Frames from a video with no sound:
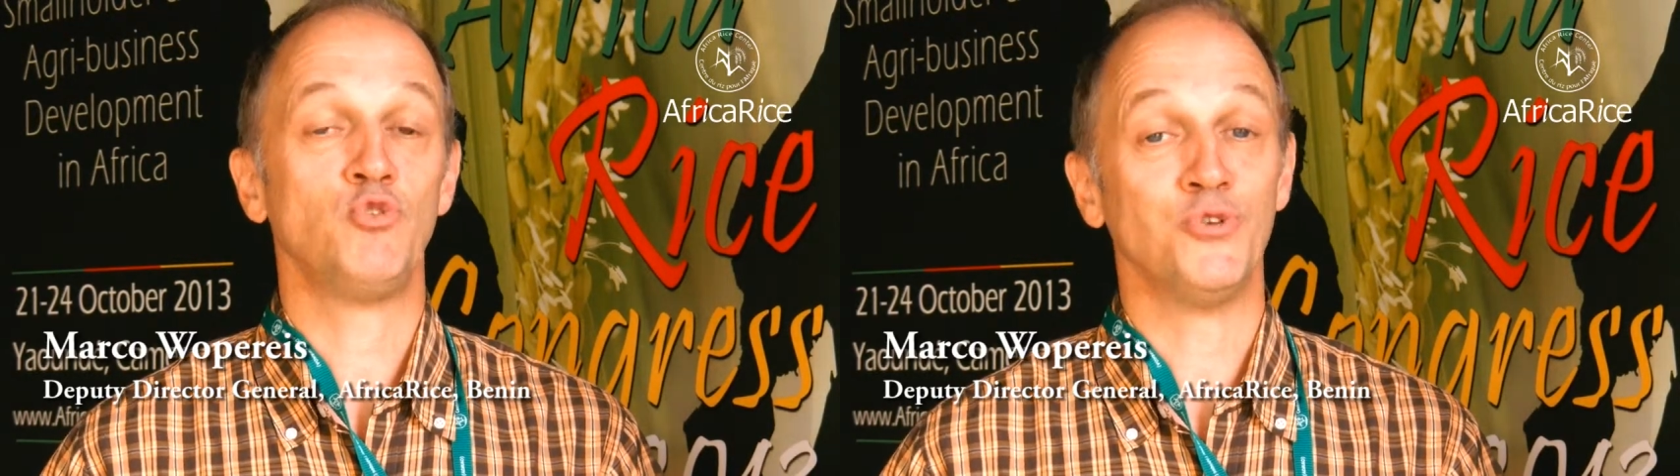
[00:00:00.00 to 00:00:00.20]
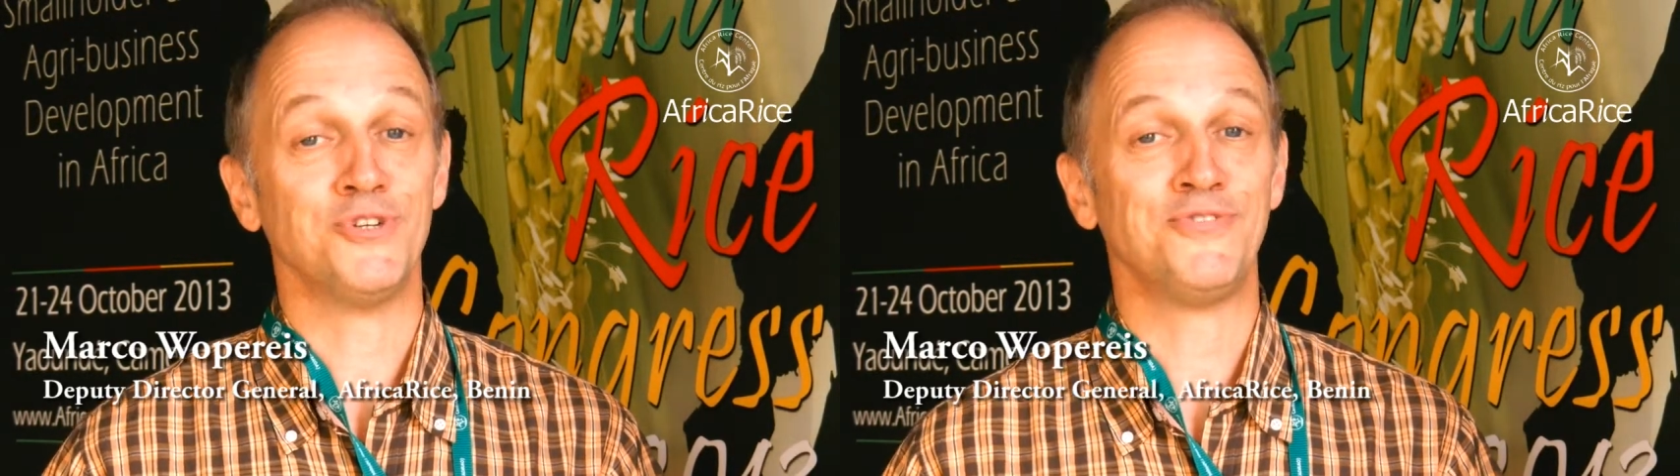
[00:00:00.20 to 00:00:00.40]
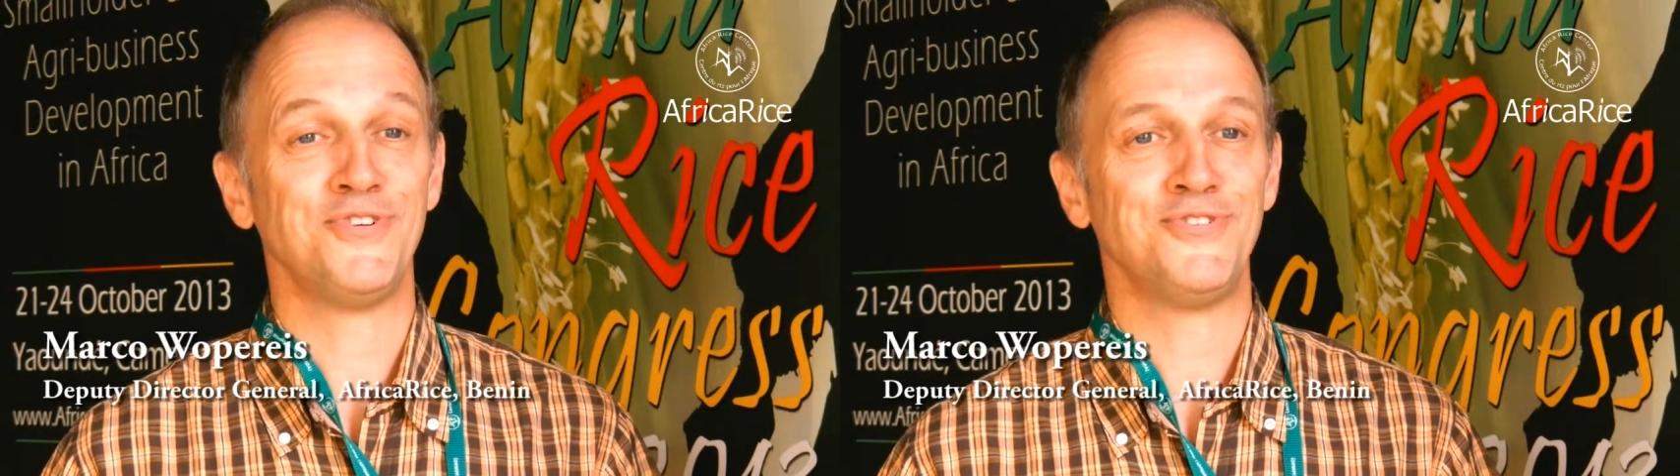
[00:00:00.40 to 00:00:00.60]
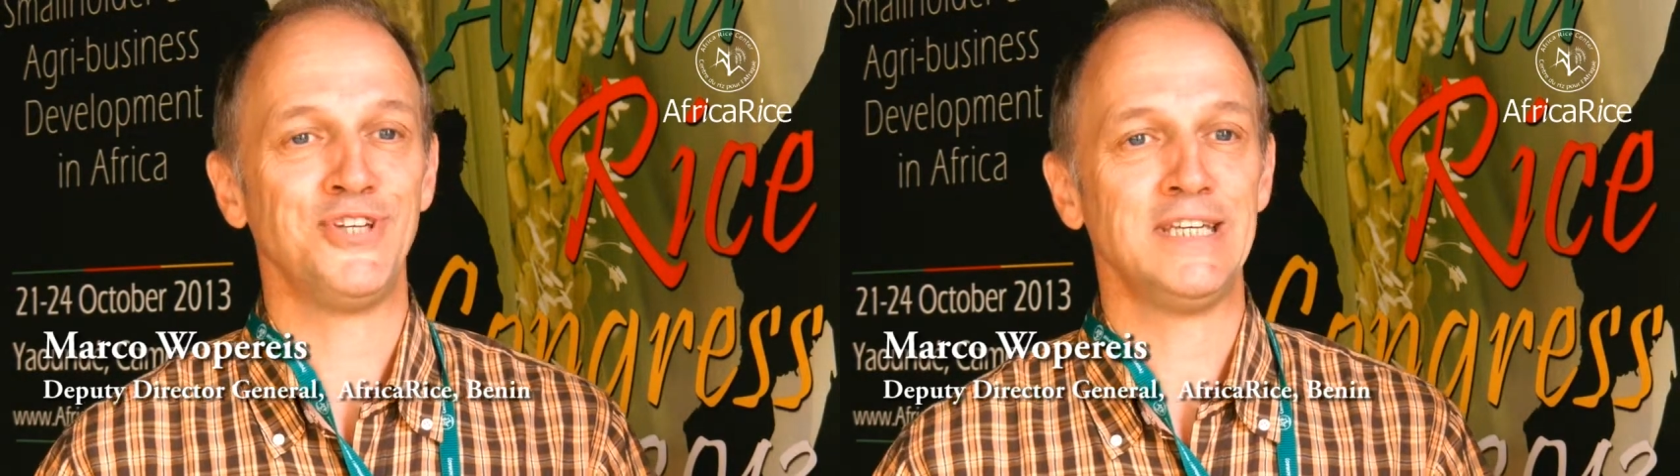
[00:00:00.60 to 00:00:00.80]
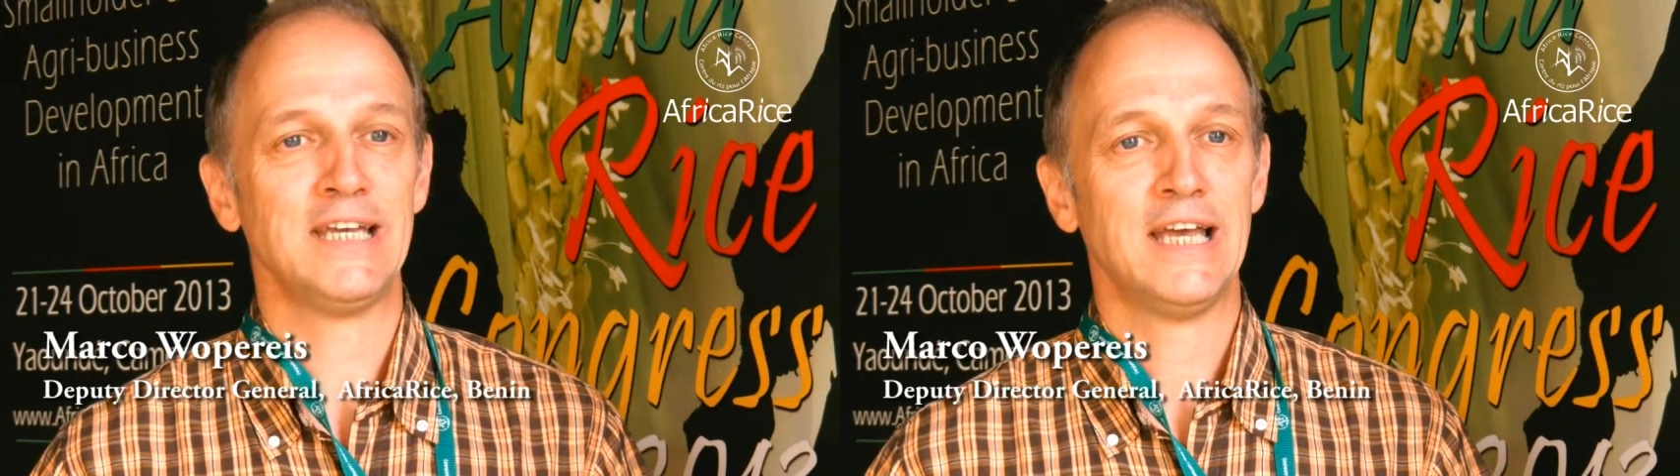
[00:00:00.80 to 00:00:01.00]

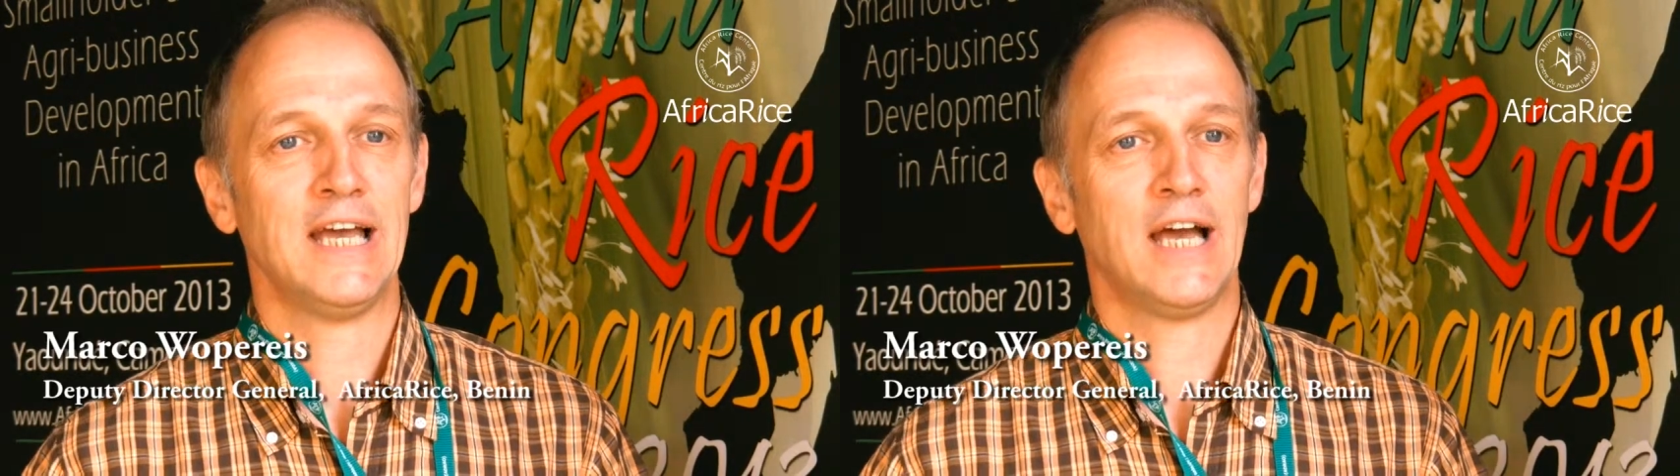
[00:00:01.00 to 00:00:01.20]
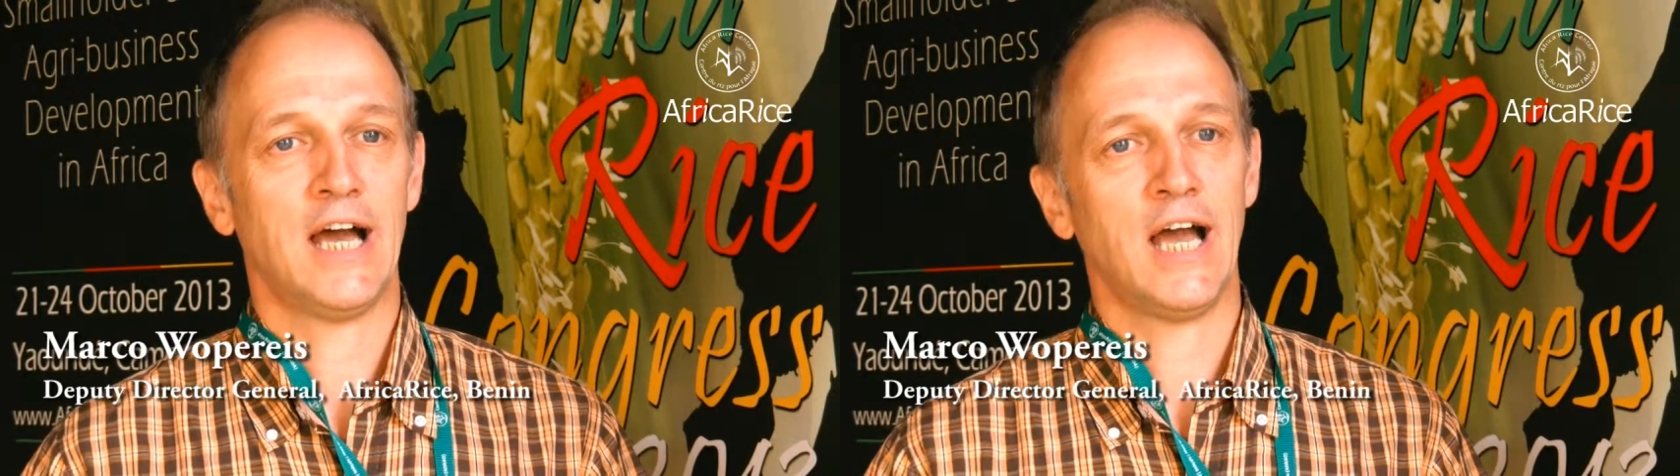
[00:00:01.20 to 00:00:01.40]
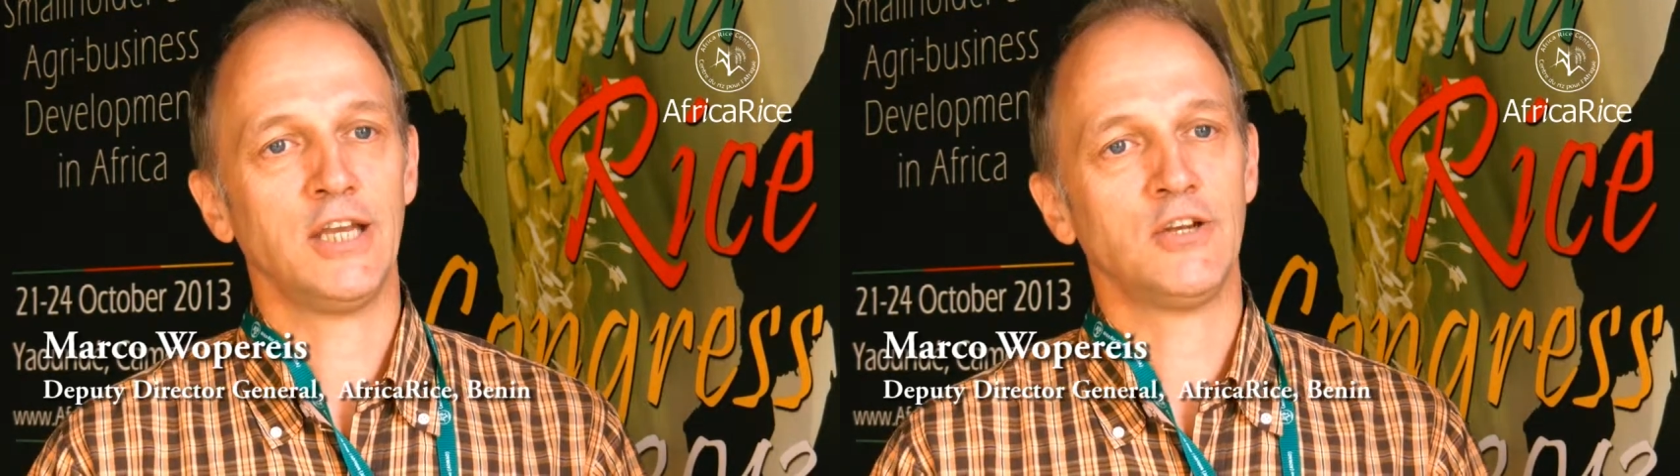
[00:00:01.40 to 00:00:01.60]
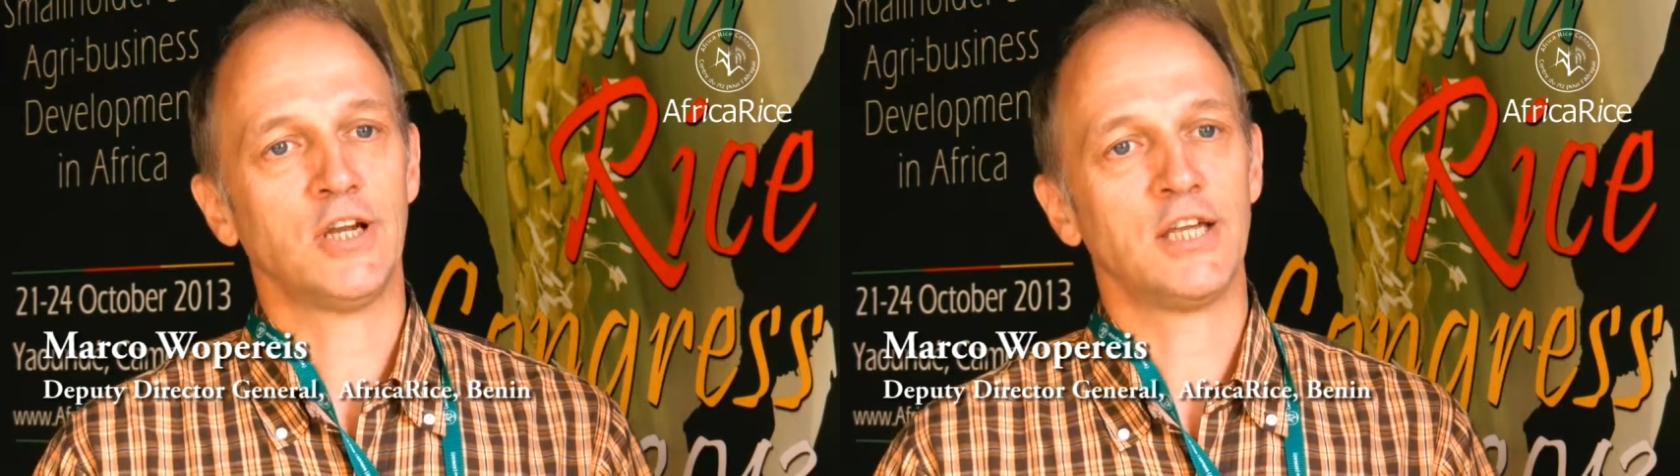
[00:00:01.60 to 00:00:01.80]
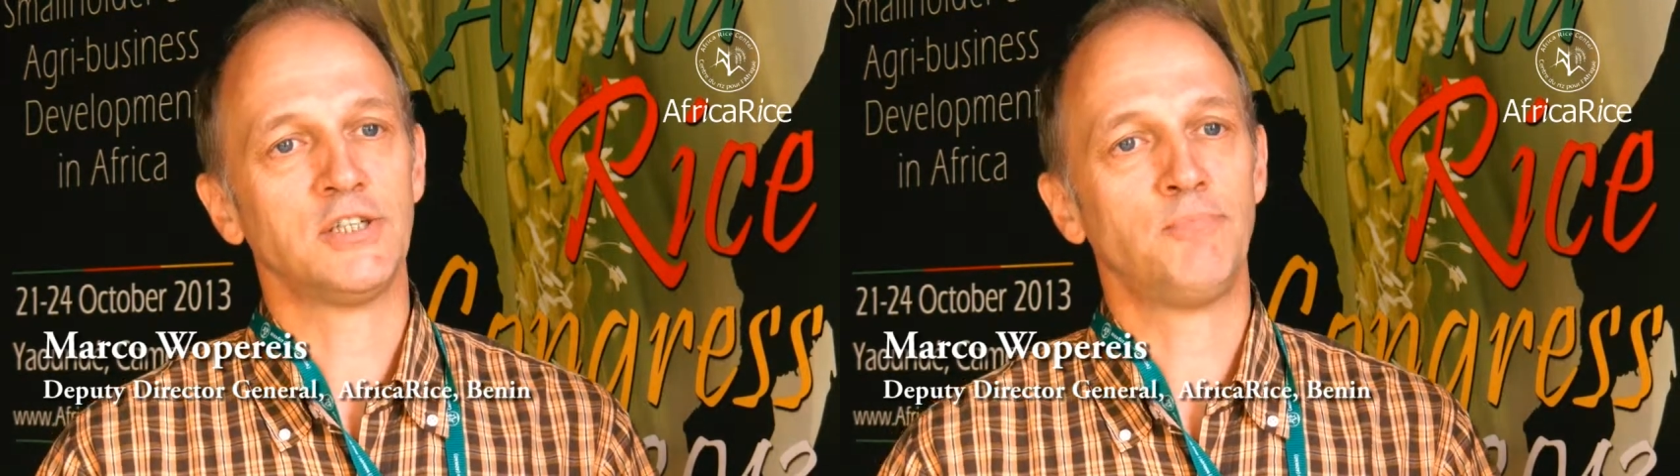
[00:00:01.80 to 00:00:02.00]
250, either as a